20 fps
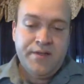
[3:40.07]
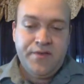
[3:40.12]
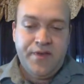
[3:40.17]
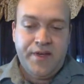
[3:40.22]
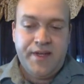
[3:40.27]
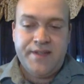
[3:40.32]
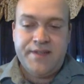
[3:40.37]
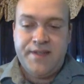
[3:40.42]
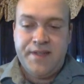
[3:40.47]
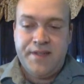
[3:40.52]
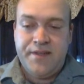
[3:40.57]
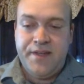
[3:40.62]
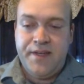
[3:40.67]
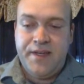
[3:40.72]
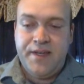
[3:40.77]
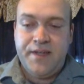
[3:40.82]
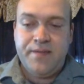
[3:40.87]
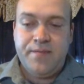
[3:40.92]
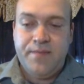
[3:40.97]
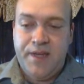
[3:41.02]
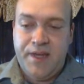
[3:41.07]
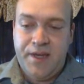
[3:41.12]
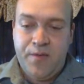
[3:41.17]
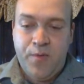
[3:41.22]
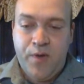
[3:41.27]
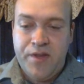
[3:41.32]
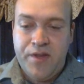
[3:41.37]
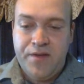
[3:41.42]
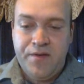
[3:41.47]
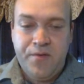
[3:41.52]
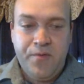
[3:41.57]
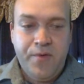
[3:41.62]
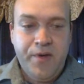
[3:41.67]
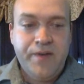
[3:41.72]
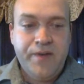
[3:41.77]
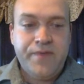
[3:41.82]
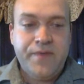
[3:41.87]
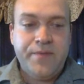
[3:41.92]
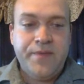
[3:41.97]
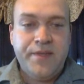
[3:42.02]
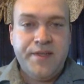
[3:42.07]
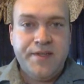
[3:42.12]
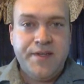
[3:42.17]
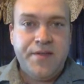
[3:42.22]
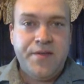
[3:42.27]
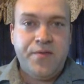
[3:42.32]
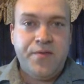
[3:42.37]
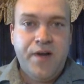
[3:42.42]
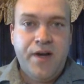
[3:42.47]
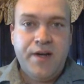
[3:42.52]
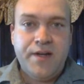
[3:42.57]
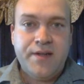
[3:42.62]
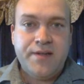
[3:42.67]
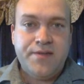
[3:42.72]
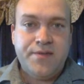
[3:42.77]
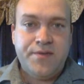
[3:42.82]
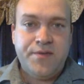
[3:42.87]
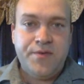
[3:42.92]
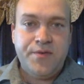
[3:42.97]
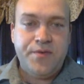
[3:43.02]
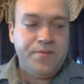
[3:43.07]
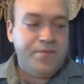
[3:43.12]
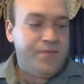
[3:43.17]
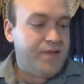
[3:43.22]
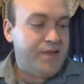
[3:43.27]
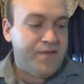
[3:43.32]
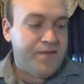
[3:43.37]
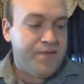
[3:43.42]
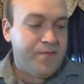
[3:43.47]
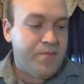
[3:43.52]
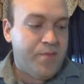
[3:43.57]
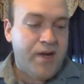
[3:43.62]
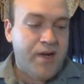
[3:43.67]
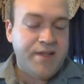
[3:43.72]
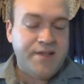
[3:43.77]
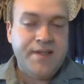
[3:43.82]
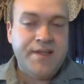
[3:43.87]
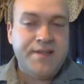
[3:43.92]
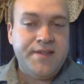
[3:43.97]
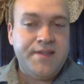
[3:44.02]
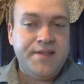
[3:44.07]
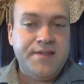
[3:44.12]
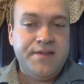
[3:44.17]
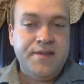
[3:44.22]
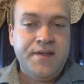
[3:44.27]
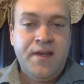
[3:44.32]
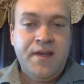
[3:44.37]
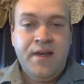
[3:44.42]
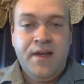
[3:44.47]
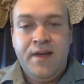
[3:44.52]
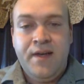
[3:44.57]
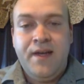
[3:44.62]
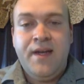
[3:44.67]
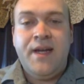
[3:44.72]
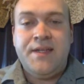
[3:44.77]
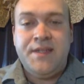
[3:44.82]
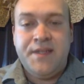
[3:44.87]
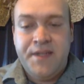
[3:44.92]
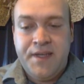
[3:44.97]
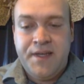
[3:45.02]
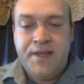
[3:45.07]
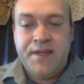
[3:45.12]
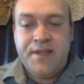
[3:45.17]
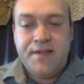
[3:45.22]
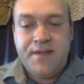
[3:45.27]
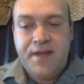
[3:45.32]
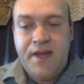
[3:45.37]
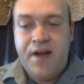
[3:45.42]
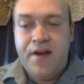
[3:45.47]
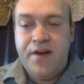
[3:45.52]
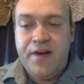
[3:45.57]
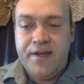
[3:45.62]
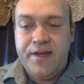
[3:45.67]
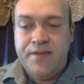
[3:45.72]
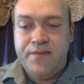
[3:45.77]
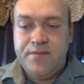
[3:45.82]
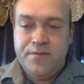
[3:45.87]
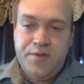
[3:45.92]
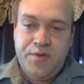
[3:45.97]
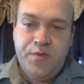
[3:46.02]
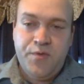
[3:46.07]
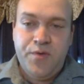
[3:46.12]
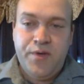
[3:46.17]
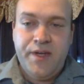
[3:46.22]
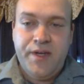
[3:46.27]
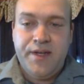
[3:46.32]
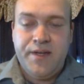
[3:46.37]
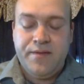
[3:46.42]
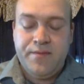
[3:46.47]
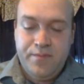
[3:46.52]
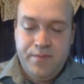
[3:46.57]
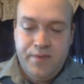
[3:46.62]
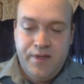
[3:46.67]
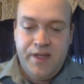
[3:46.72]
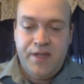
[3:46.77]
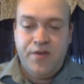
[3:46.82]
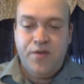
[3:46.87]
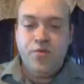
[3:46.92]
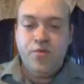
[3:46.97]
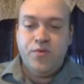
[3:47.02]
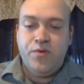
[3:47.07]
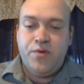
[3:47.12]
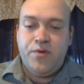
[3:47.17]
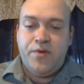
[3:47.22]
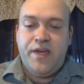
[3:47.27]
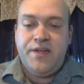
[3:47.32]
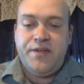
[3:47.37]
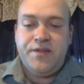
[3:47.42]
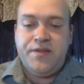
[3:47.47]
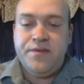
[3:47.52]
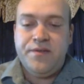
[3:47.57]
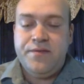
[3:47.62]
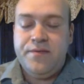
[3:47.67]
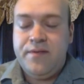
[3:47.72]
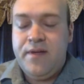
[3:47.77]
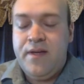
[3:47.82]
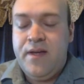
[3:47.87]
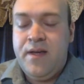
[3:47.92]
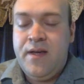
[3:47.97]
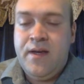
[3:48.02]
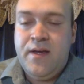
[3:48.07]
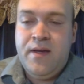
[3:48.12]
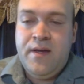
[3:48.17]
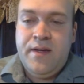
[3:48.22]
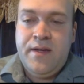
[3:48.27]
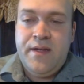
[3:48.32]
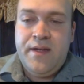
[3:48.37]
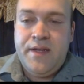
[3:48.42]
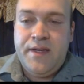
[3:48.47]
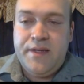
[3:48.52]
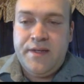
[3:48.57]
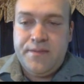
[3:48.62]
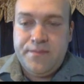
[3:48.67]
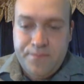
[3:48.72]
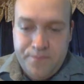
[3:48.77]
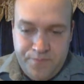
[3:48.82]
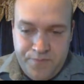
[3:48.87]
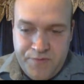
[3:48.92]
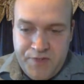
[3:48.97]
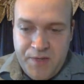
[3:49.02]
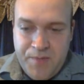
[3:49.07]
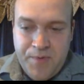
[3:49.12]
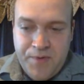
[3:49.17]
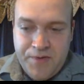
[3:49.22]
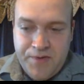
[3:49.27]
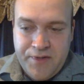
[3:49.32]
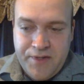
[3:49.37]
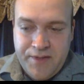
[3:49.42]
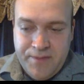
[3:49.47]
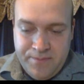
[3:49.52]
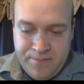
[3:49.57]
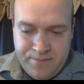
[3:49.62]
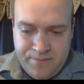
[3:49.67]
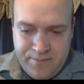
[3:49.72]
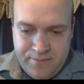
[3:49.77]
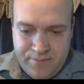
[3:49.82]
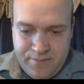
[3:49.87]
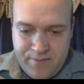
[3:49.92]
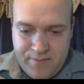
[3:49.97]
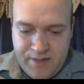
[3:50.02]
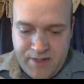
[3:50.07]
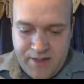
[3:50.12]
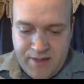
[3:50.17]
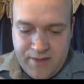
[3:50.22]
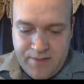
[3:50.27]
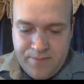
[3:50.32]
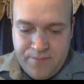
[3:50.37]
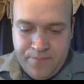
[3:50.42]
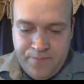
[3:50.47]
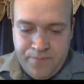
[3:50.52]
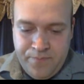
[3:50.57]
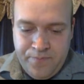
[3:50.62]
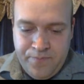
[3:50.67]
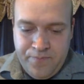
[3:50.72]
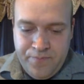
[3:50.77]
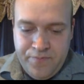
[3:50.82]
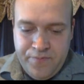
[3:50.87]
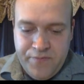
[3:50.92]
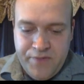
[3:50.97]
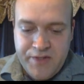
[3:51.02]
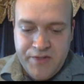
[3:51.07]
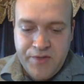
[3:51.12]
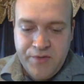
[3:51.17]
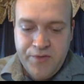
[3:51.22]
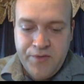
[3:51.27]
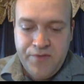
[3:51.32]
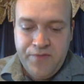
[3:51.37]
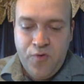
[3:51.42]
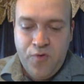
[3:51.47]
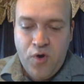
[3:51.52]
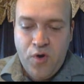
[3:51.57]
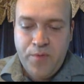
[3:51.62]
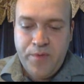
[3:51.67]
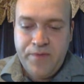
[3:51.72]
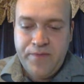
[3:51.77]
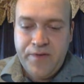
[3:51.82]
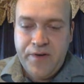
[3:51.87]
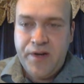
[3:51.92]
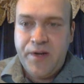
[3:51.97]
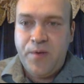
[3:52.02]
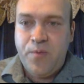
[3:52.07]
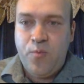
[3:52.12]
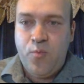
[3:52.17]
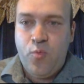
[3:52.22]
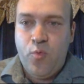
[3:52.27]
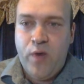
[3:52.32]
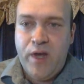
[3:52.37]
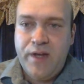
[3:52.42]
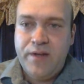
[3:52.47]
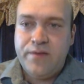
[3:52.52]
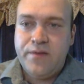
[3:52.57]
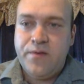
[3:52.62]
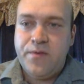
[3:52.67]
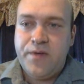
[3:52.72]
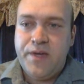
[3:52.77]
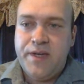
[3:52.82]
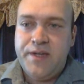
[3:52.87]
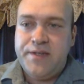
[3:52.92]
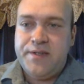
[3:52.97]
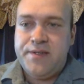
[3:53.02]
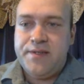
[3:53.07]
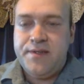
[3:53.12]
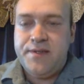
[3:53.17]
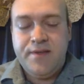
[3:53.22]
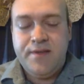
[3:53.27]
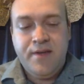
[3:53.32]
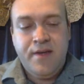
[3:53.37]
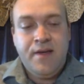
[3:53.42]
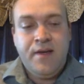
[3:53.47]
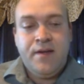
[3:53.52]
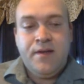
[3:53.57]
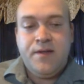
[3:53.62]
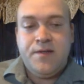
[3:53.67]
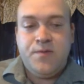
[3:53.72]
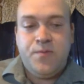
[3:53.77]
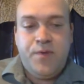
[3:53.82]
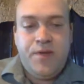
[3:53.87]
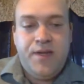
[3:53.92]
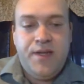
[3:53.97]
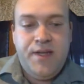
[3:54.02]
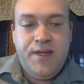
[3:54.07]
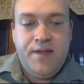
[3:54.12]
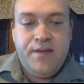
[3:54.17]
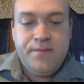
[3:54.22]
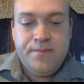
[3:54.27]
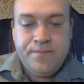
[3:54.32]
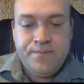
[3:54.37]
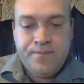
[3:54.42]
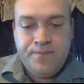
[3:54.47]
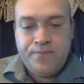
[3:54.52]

like I said, they get weathered away from these other rocks through different processes, and then they get carried to a new location. And typically, these only form in very wet locations because we need